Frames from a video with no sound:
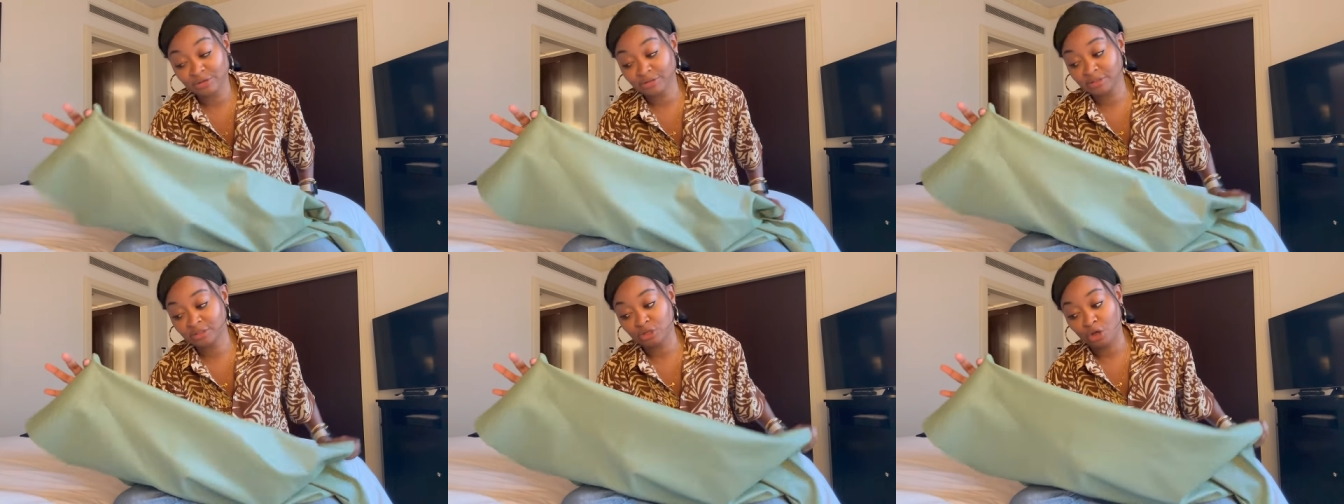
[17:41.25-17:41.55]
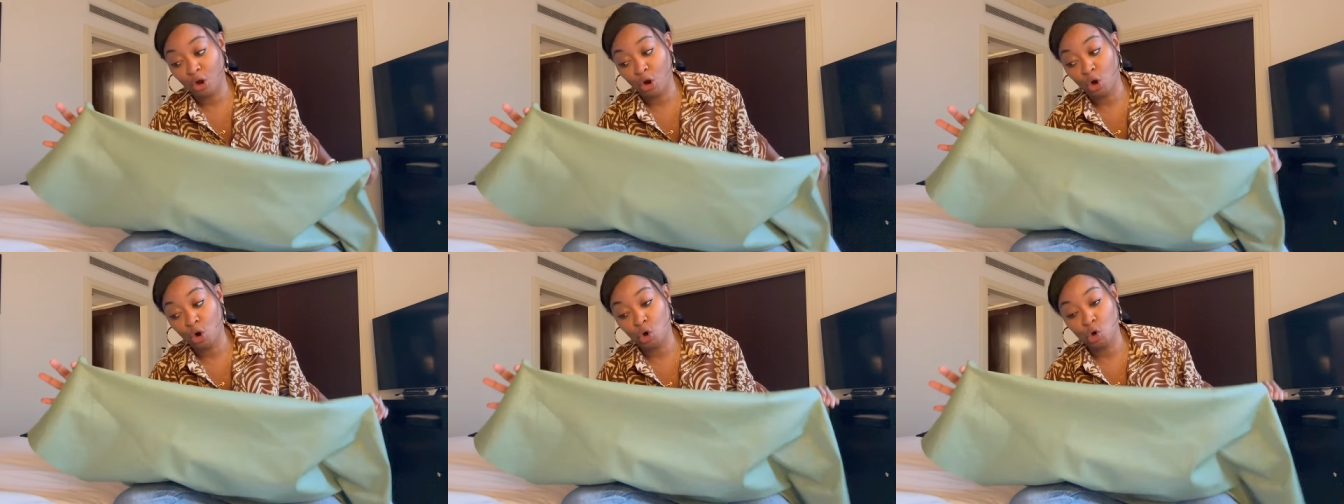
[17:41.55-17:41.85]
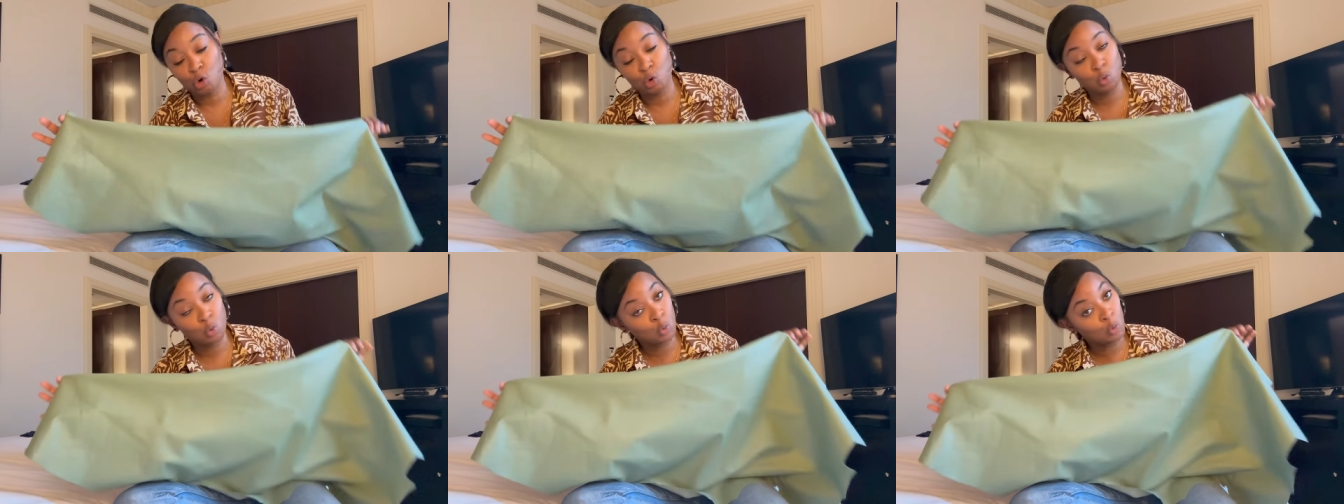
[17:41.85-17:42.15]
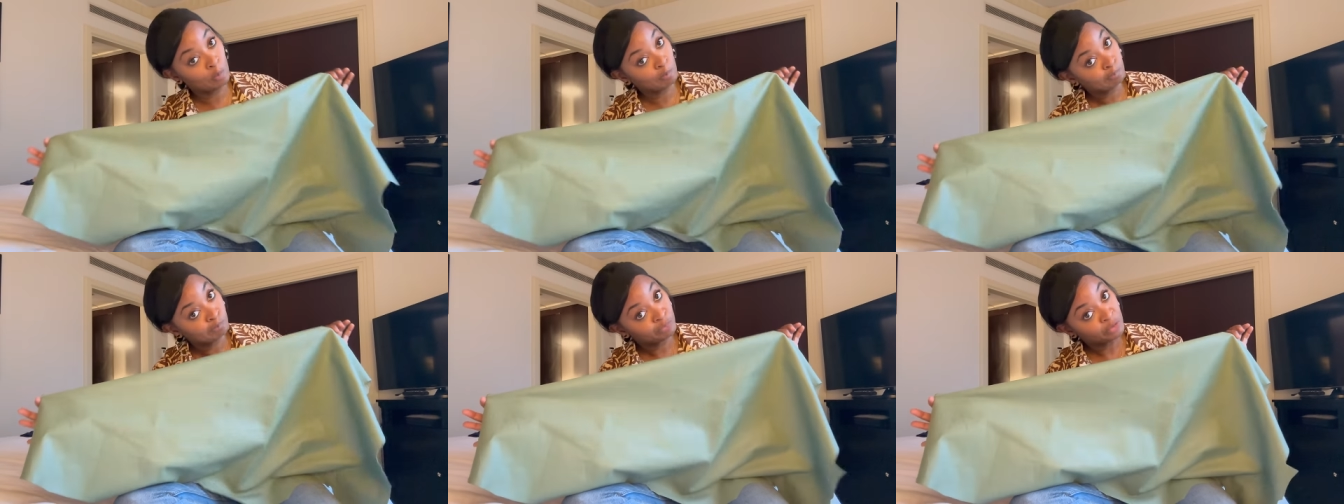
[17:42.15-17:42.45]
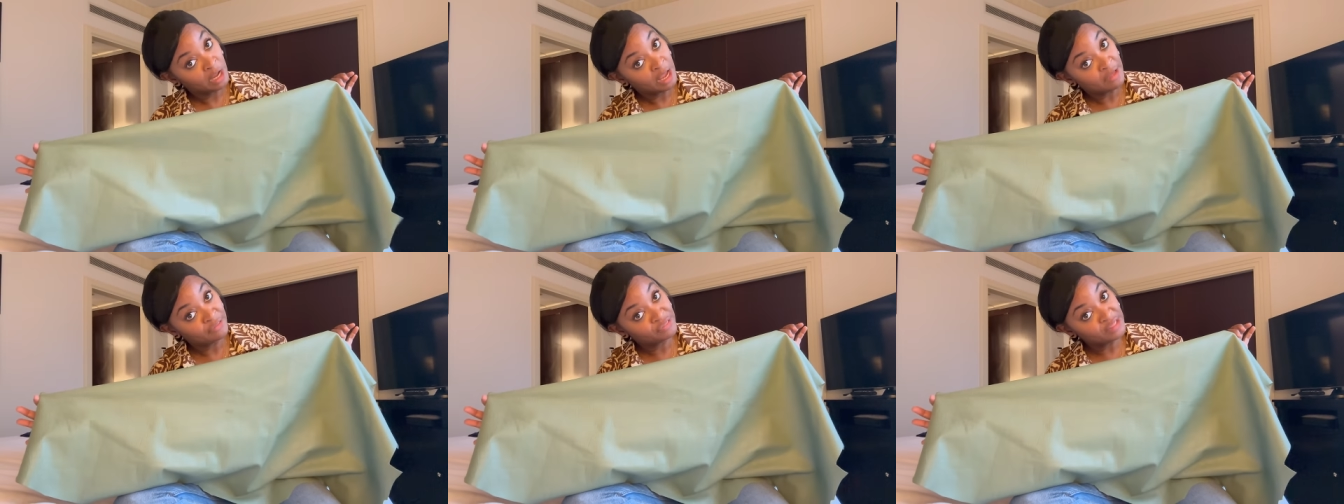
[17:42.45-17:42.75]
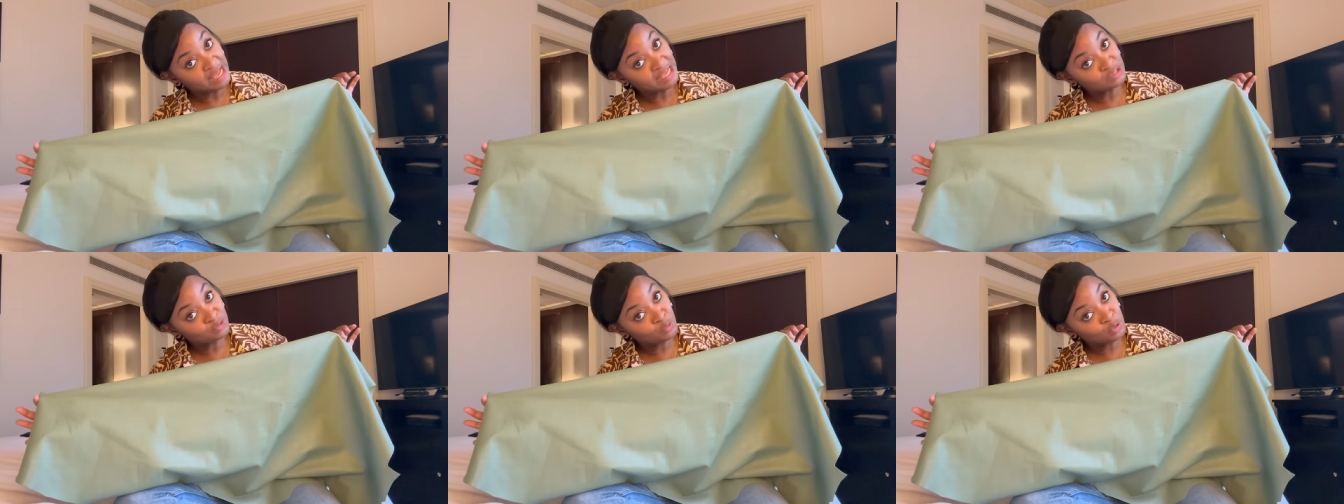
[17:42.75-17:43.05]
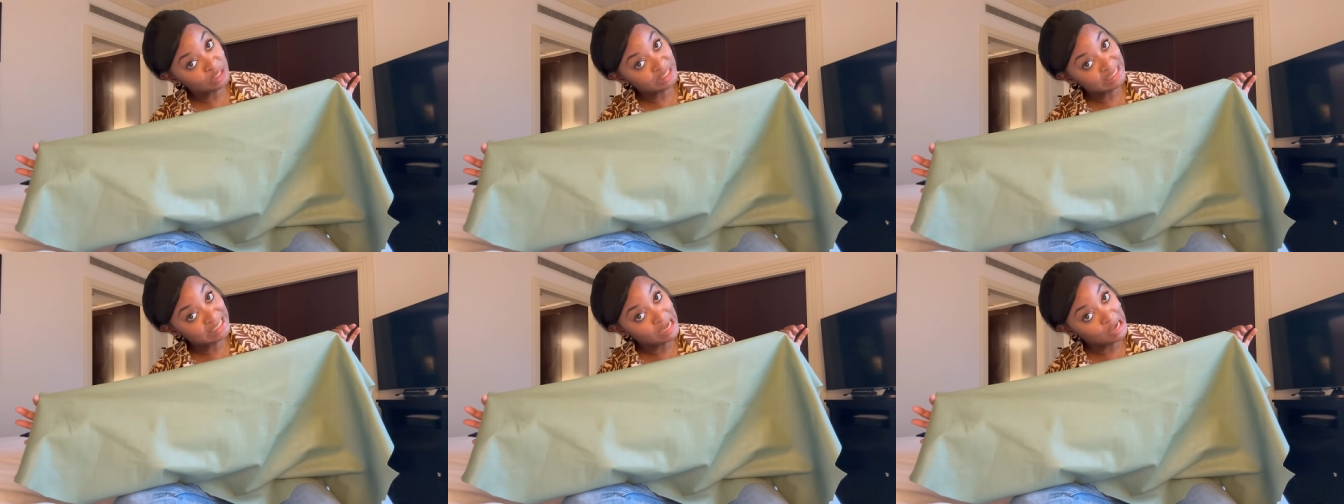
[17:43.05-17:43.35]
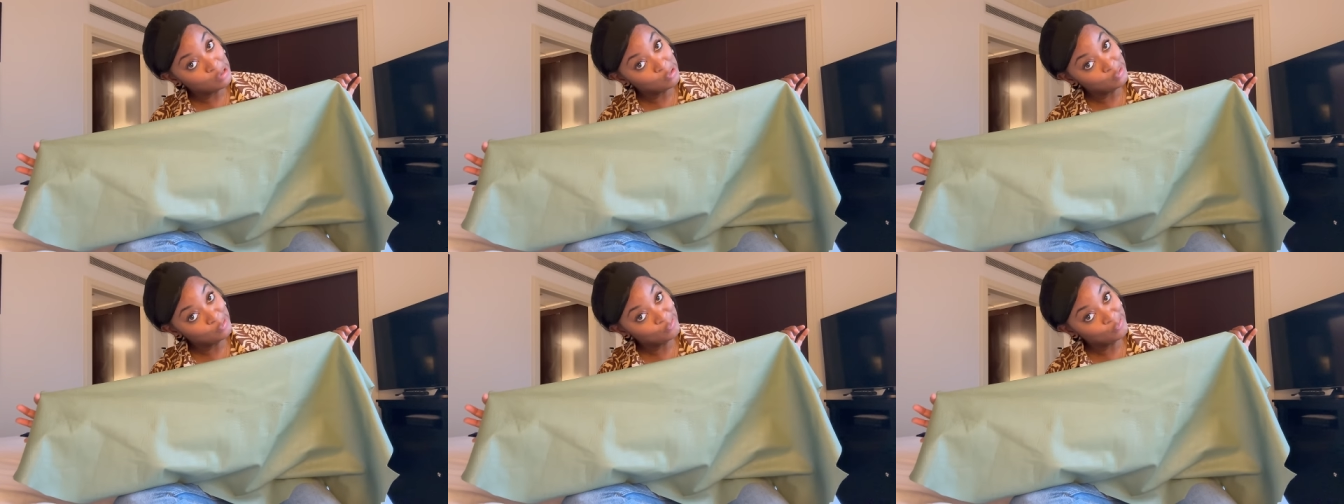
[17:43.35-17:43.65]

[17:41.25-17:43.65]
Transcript: so that's what it's gonna